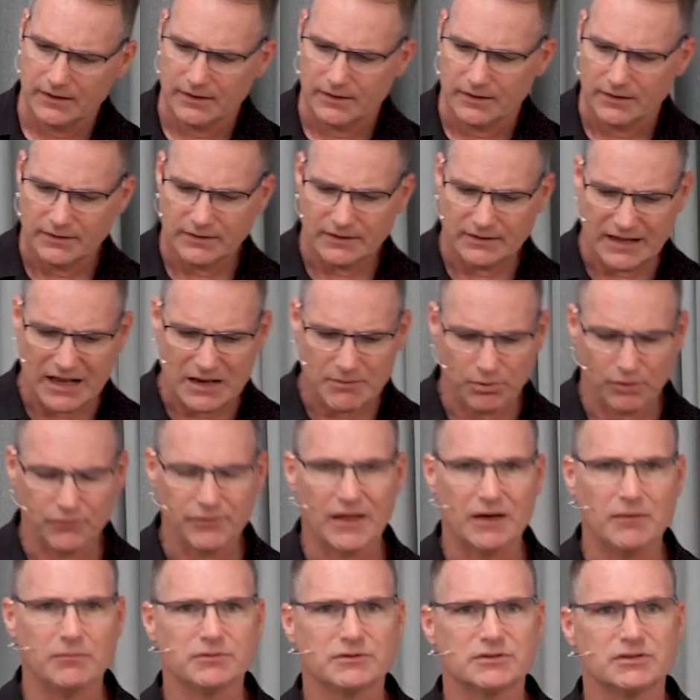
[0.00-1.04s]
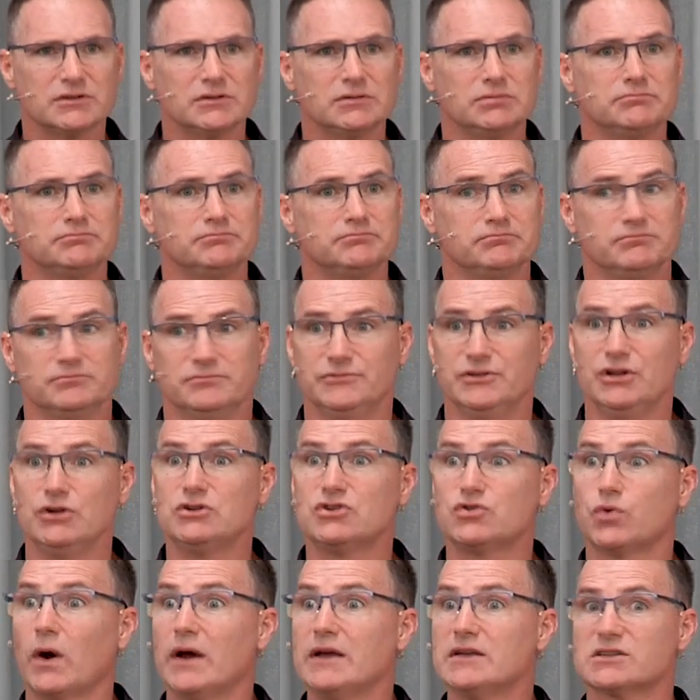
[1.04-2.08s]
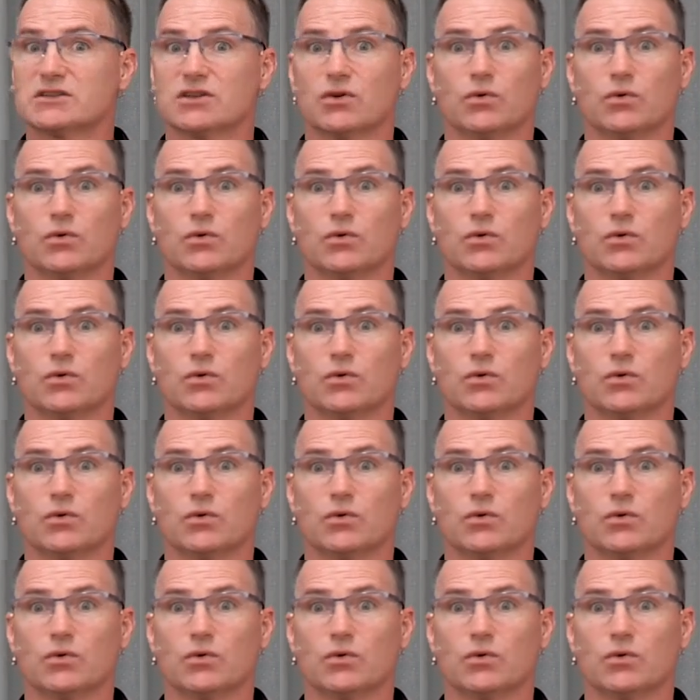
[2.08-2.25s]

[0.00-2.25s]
and enabled them to do twice the